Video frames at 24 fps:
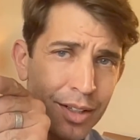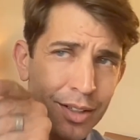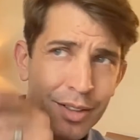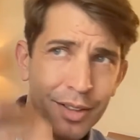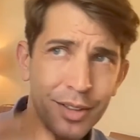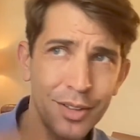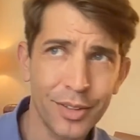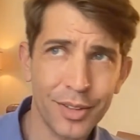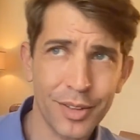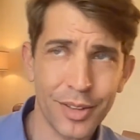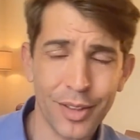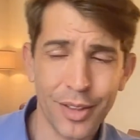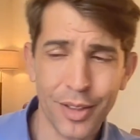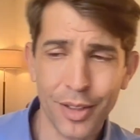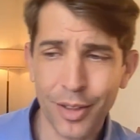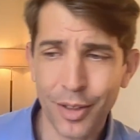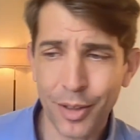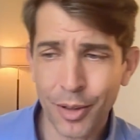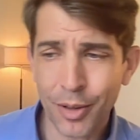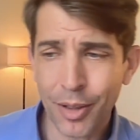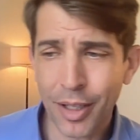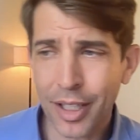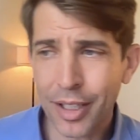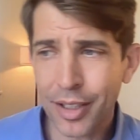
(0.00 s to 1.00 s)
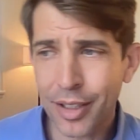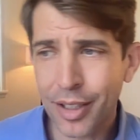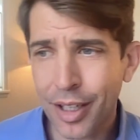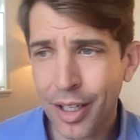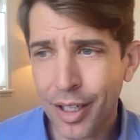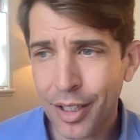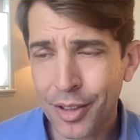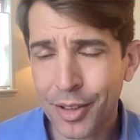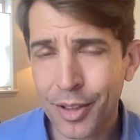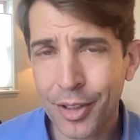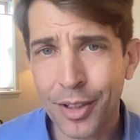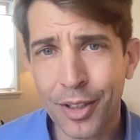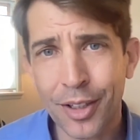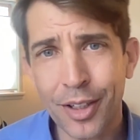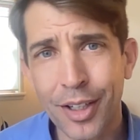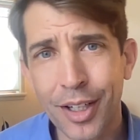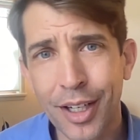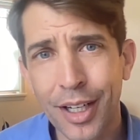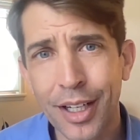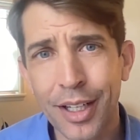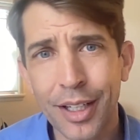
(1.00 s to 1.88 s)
This is the great Dr.